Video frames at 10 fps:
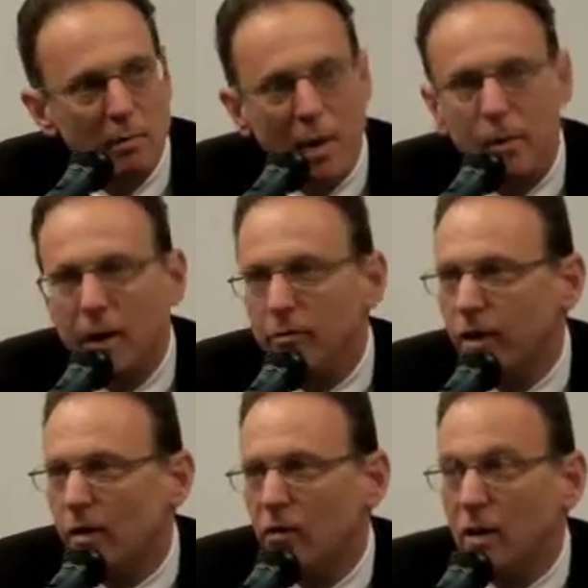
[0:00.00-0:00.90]
public
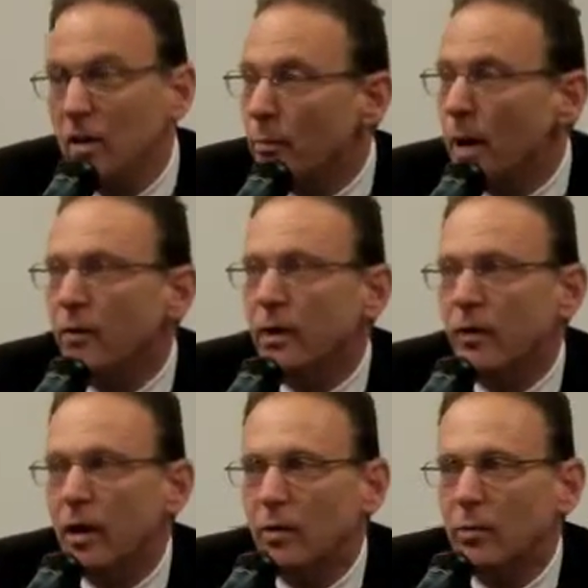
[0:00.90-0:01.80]
events in the
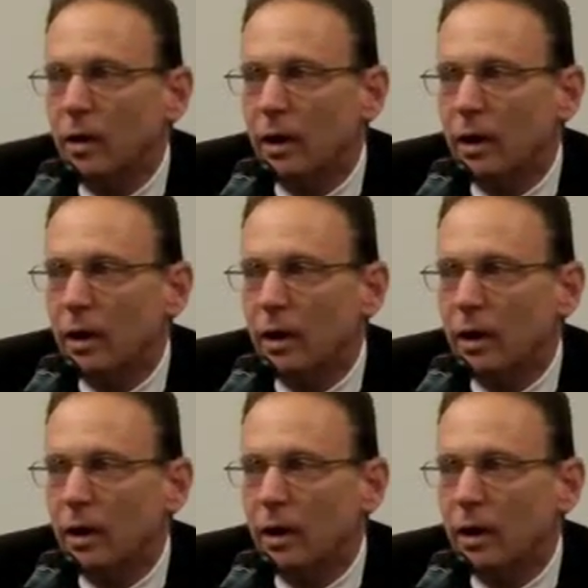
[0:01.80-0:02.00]
public realm